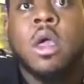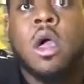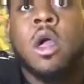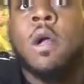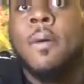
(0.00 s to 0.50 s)

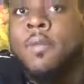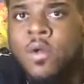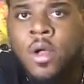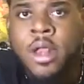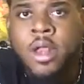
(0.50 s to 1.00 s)
I'm
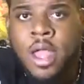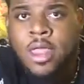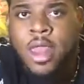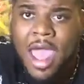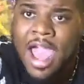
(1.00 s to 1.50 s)
doing another
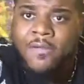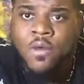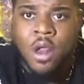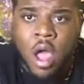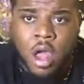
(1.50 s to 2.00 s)
live
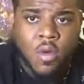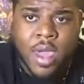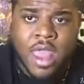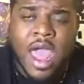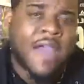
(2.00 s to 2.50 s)
one all the way
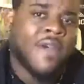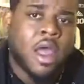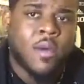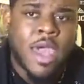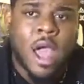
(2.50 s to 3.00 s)

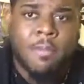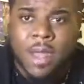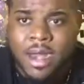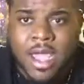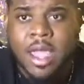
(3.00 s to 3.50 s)
out
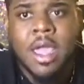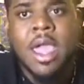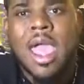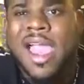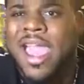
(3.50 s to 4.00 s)
Monday.
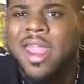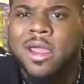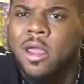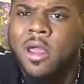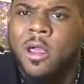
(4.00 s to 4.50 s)

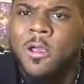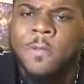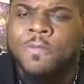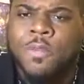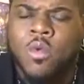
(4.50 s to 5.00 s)
I'm
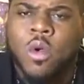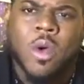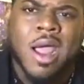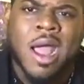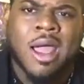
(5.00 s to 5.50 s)

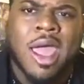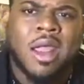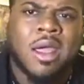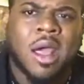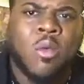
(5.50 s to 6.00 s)

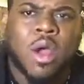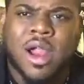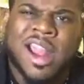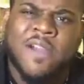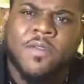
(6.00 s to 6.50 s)
working
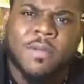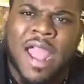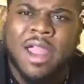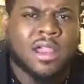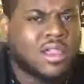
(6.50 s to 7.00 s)
out from
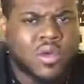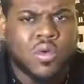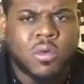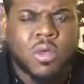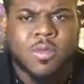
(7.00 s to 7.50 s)
9 to 2, you know
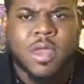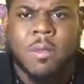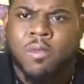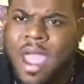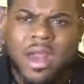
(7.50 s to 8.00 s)
what I'm saying,
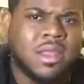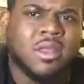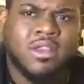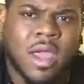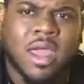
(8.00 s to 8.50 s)
practice and
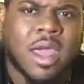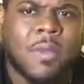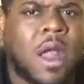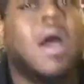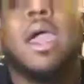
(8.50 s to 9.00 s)
training camp and
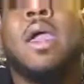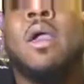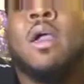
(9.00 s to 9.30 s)
all that.